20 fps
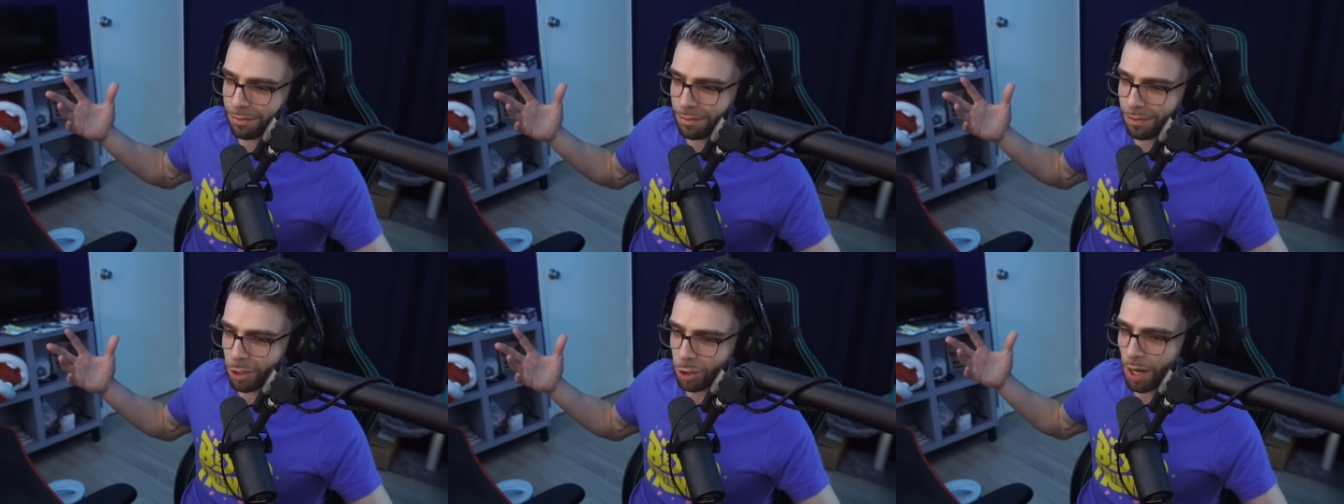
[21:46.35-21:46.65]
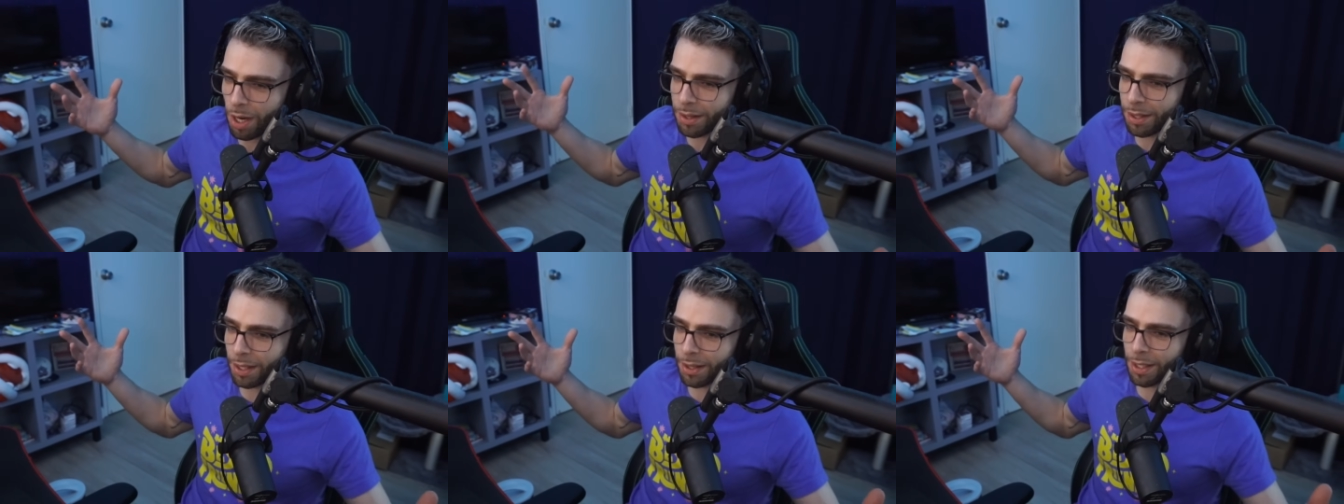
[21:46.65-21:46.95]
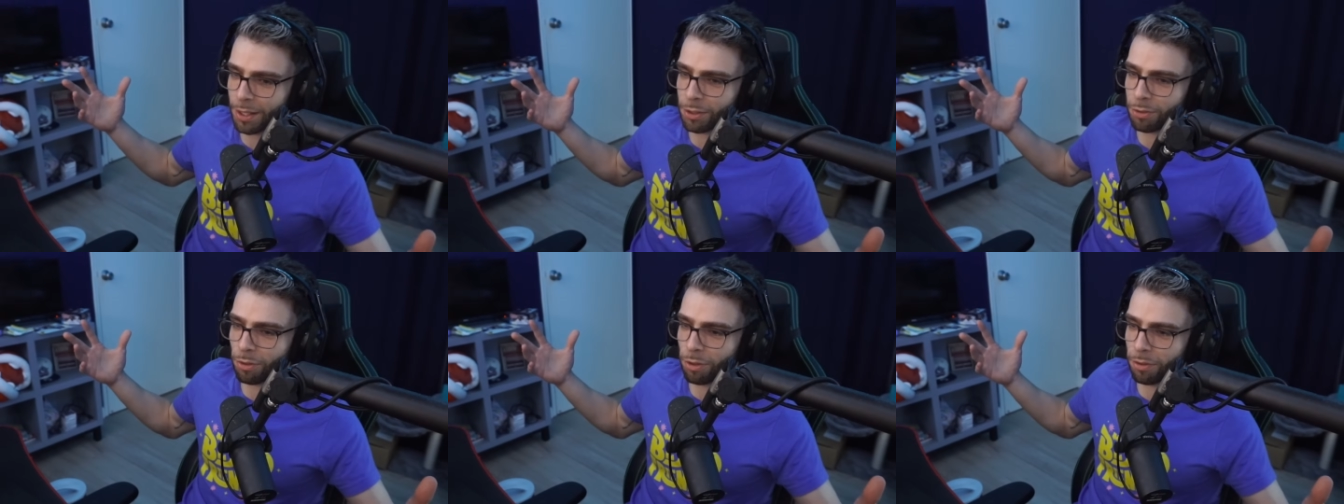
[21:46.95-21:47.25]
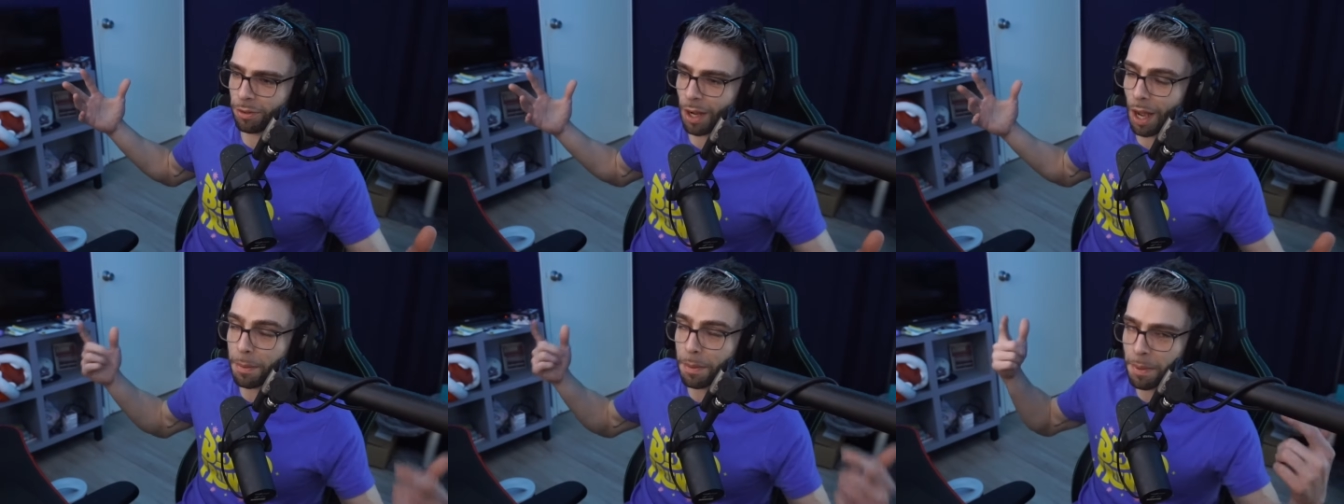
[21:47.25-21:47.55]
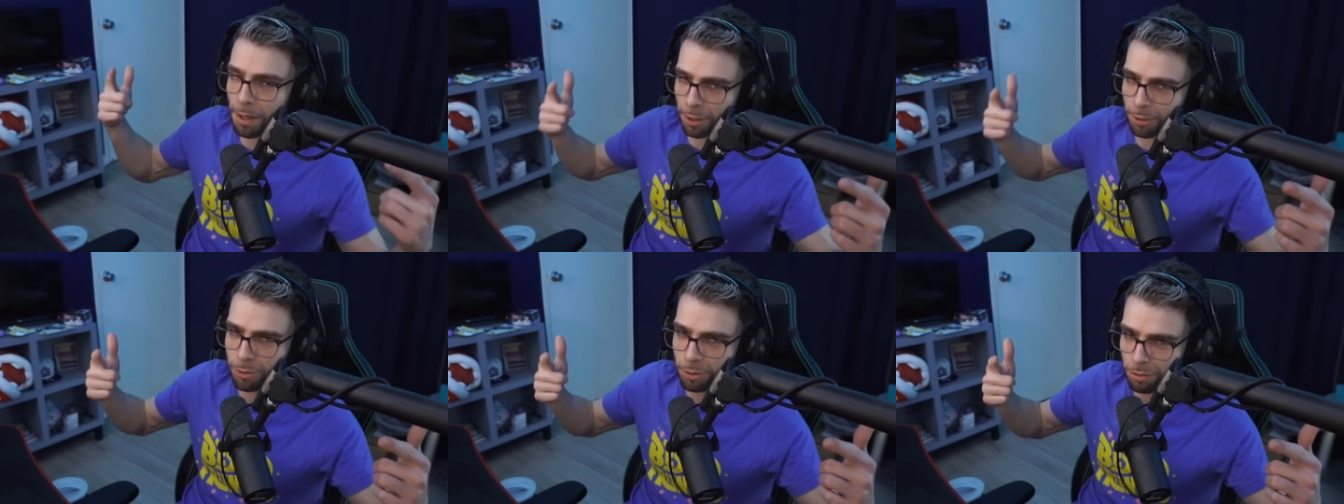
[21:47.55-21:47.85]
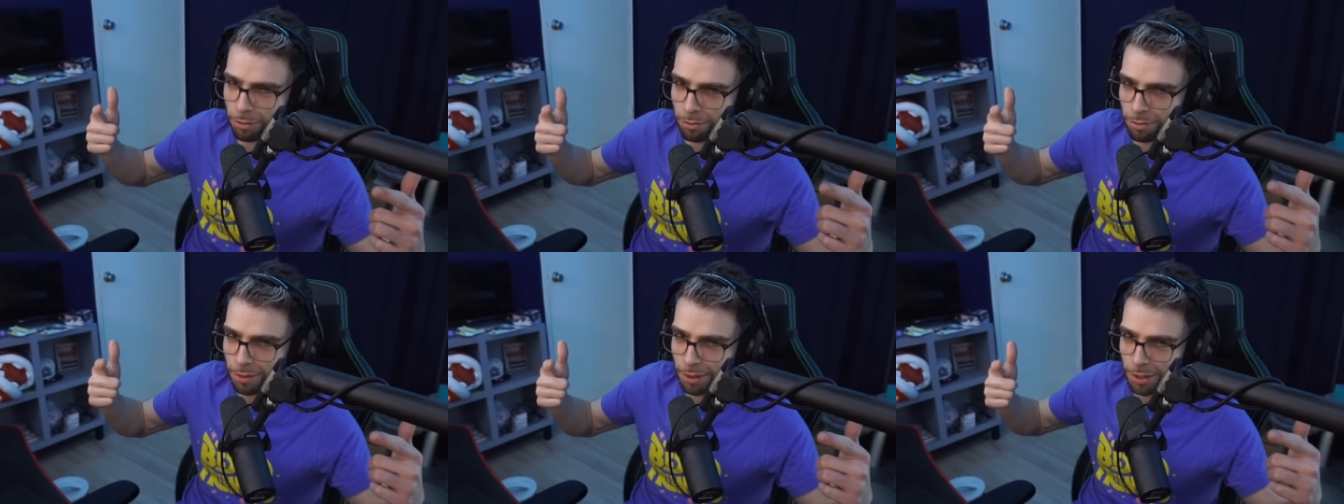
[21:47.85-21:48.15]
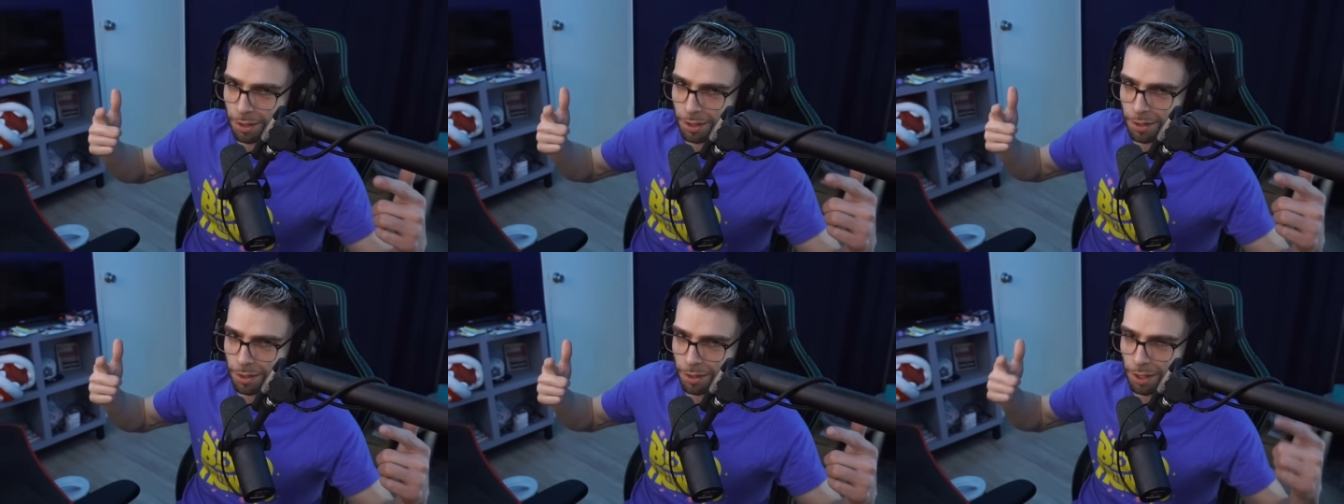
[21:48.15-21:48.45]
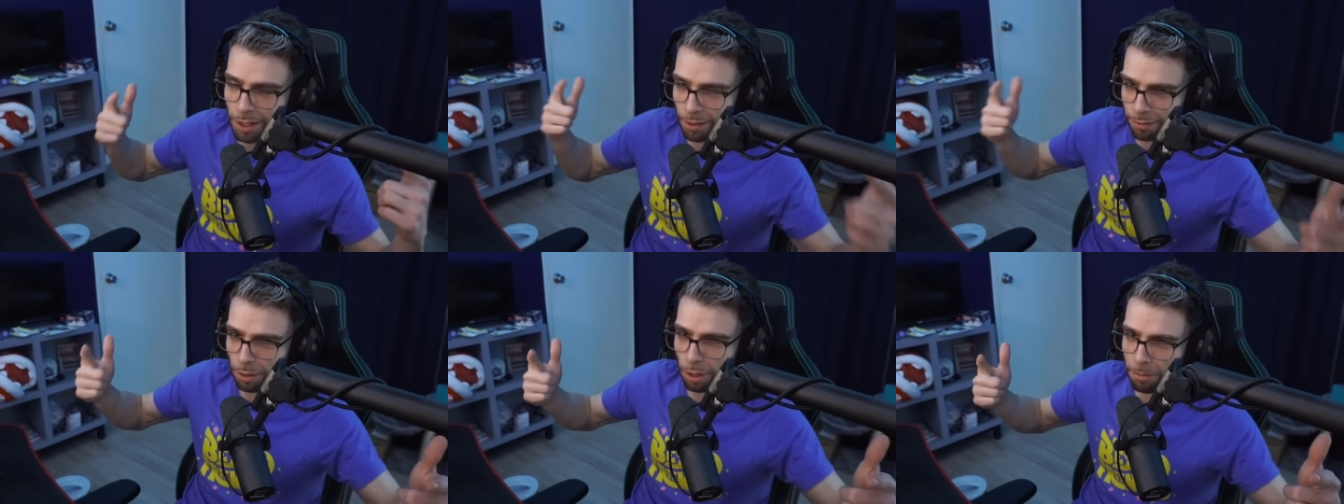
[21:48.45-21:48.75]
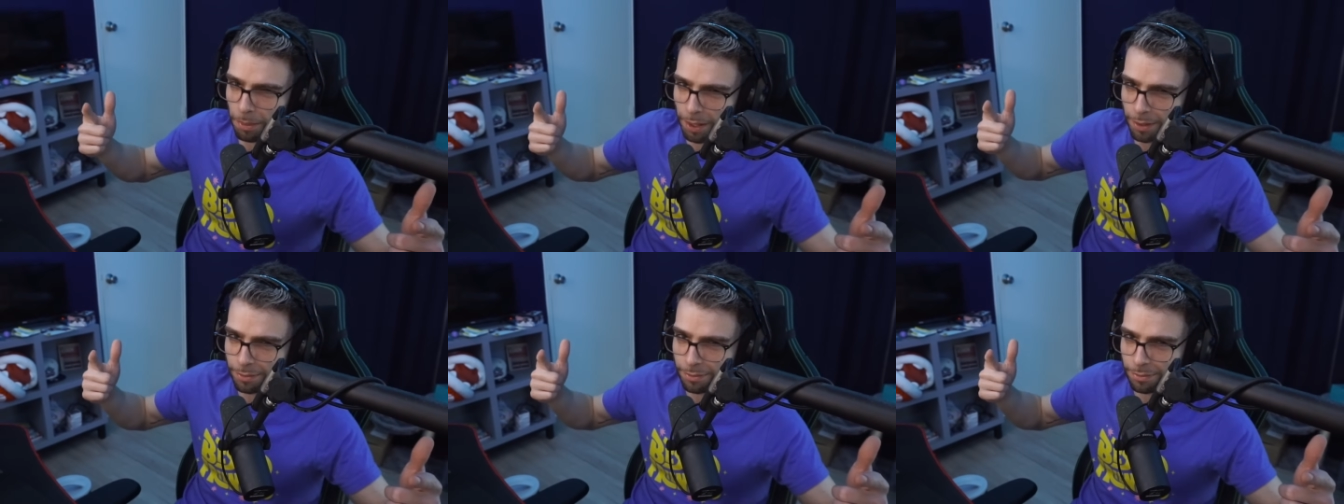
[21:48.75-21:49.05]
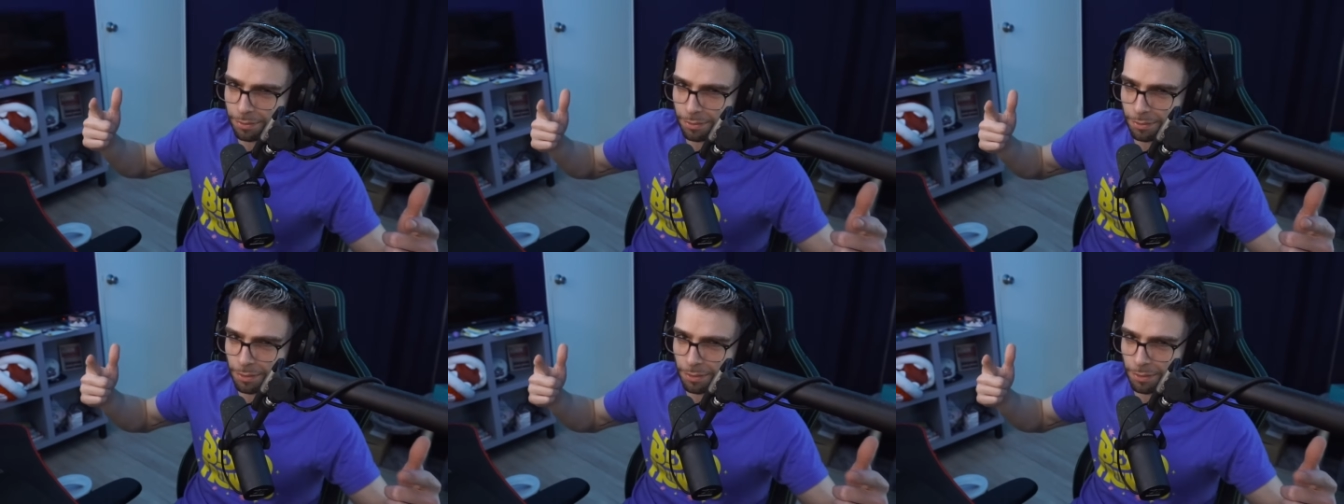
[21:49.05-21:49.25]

Let's try and think things through. I'll be better too. I love y'all, man.